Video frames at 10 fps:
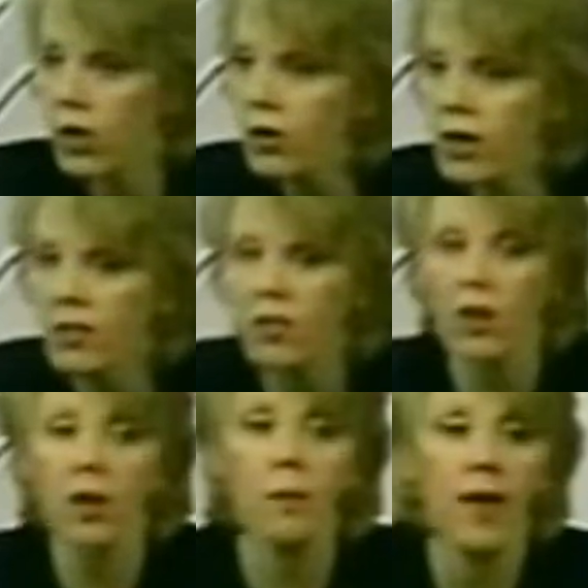There is
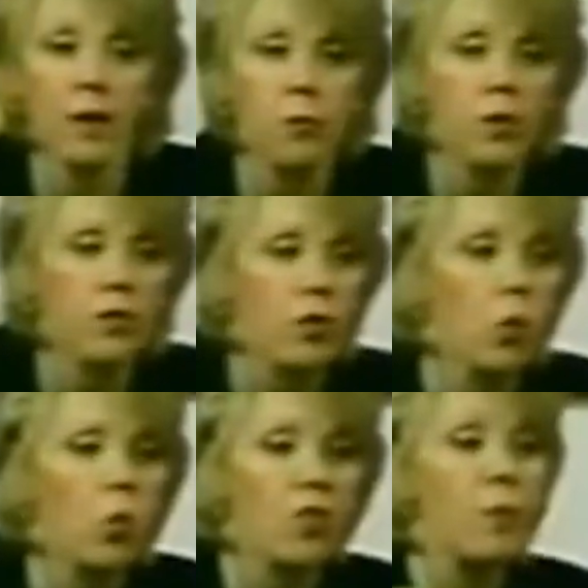a commandment
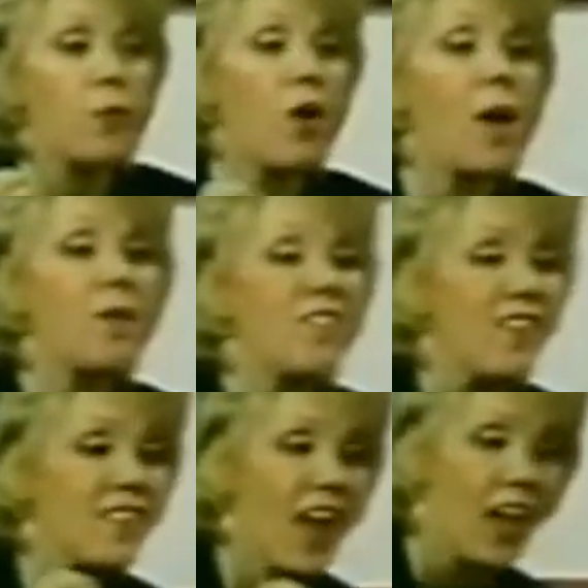with a promise
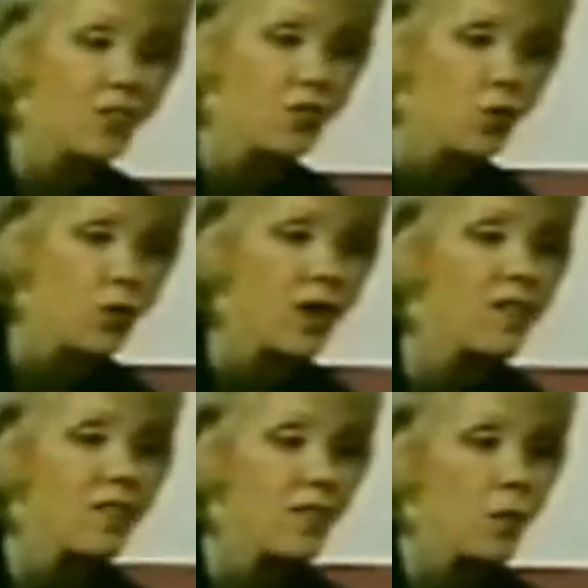attached to it.
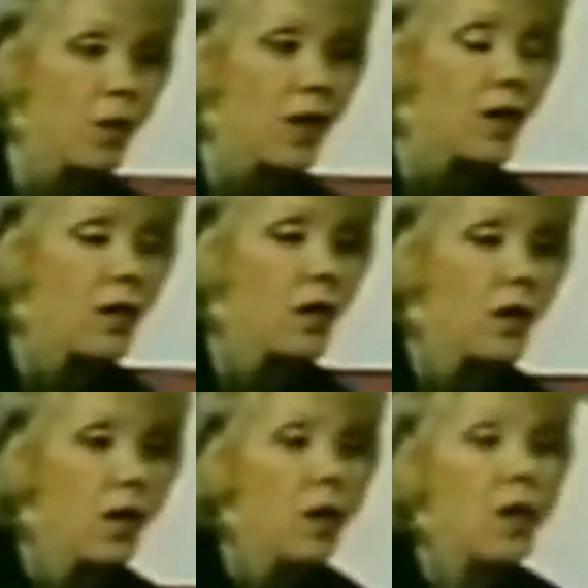Listen to me.
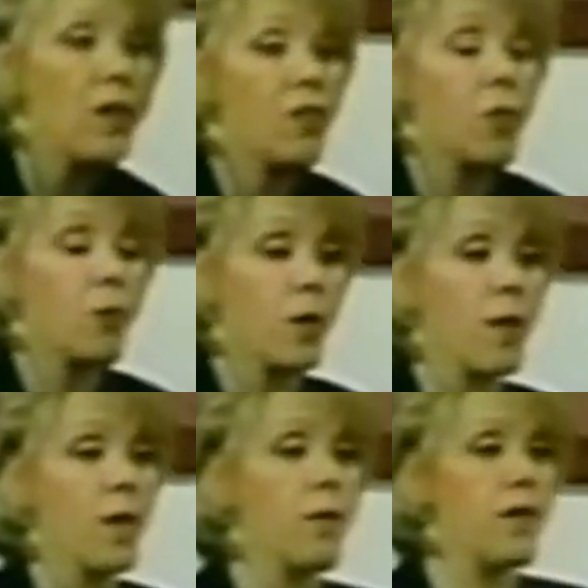It's the
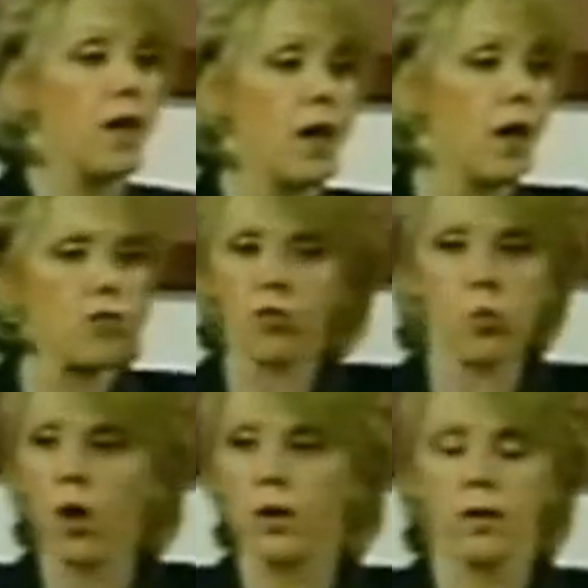commandment,
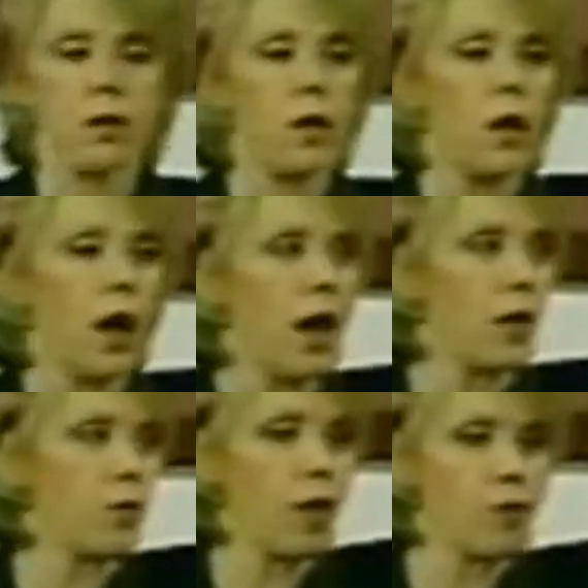just one
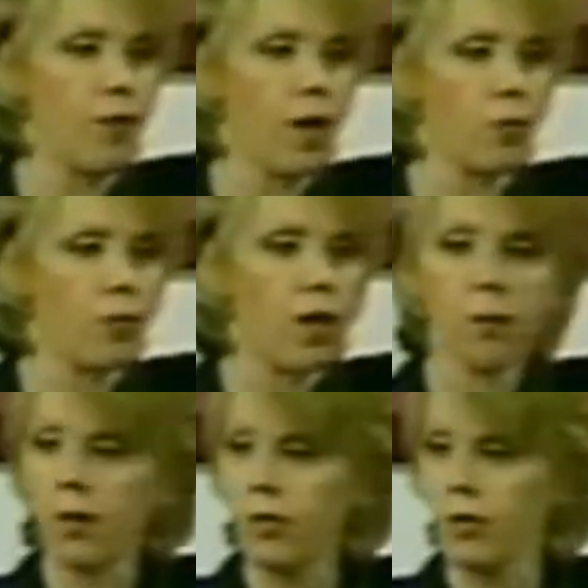honor thy father and
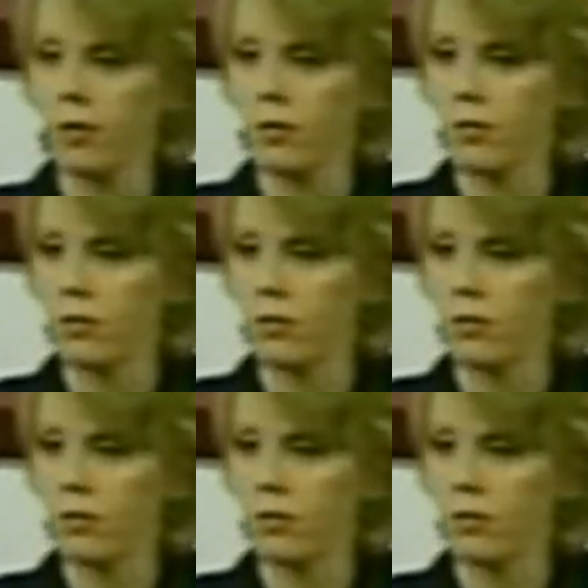thy mother,